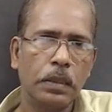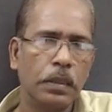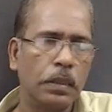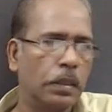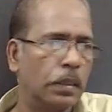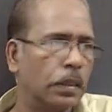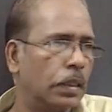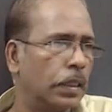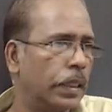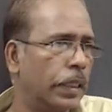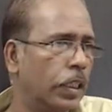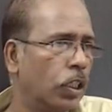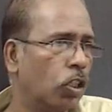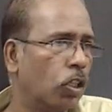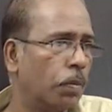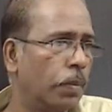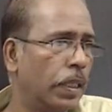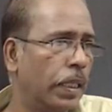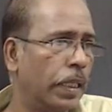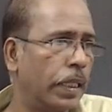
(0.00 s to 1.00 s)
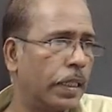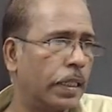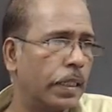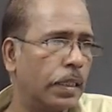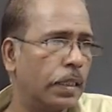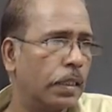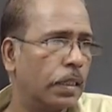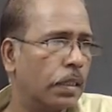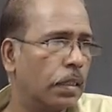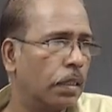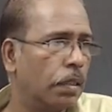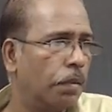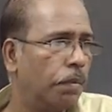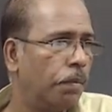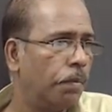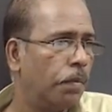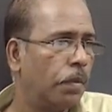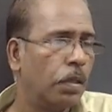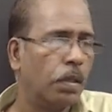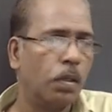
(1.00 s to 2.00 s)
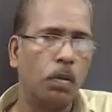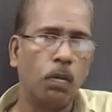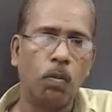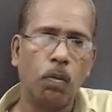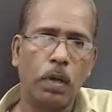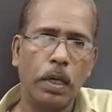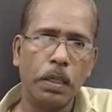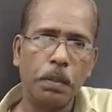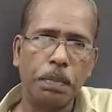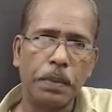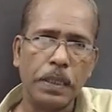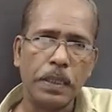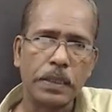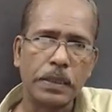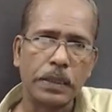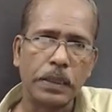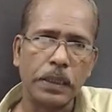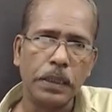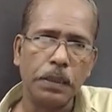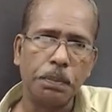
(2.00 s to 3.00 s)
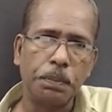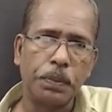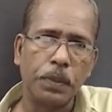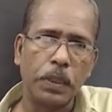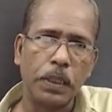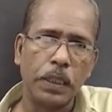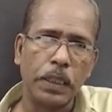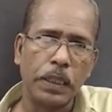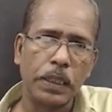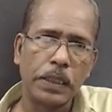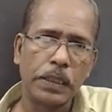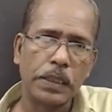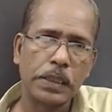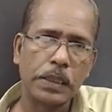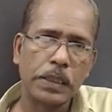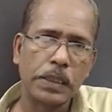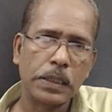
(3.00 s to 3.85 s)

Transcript: the denominator 1 plus e power x